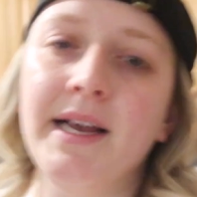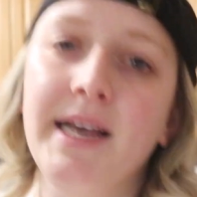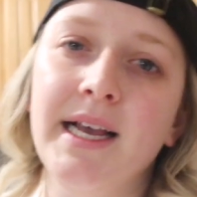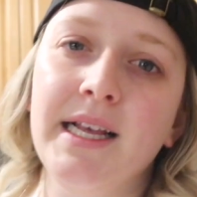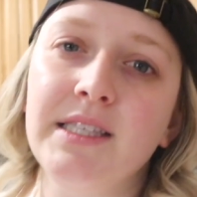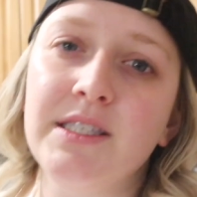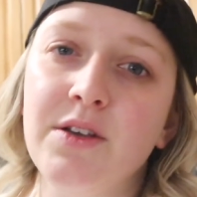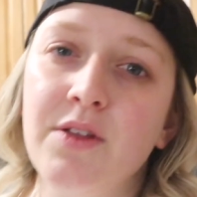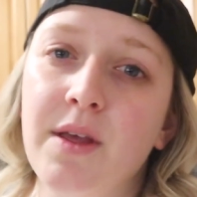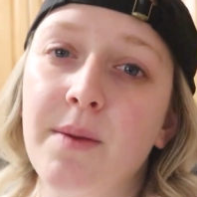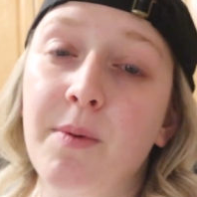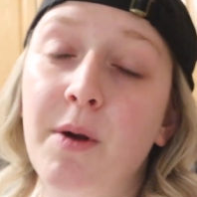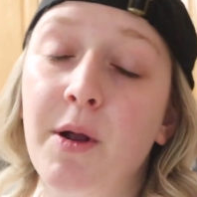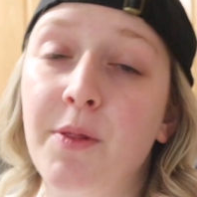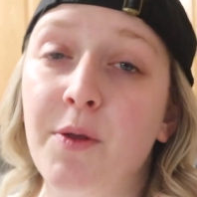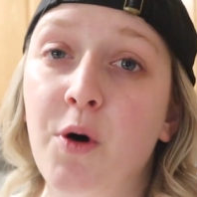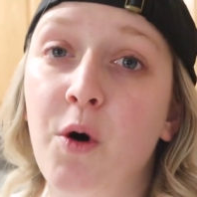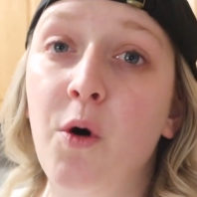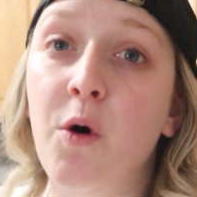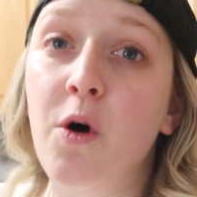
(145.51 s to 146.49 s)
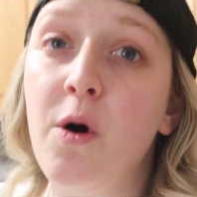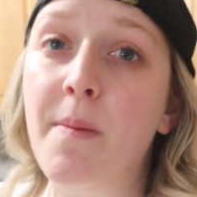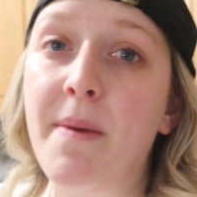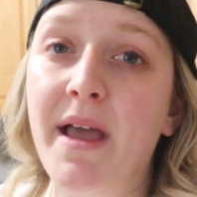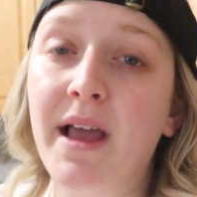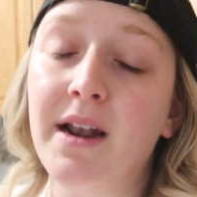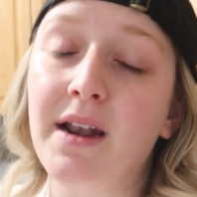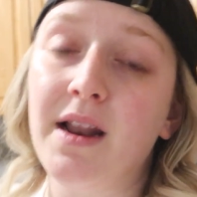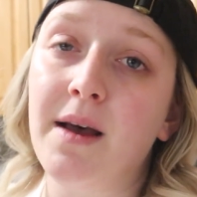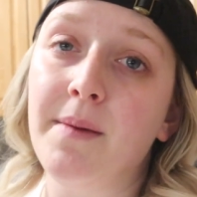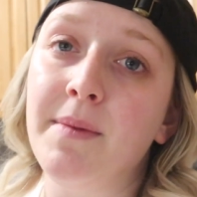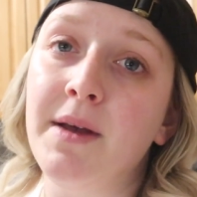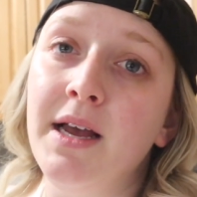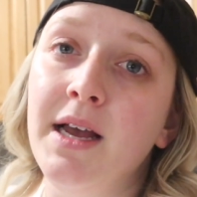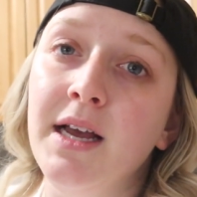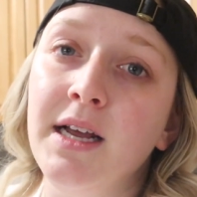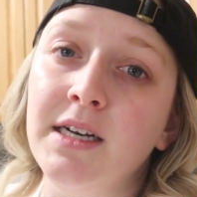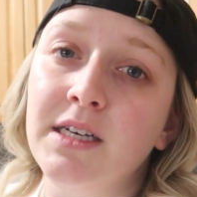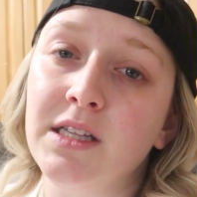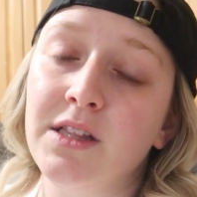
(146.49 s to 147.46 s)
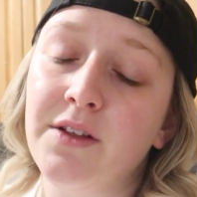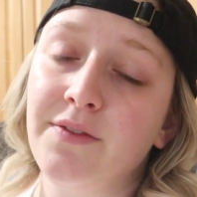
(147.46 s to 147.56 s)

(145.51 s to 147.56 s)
and so they brought the whole band up to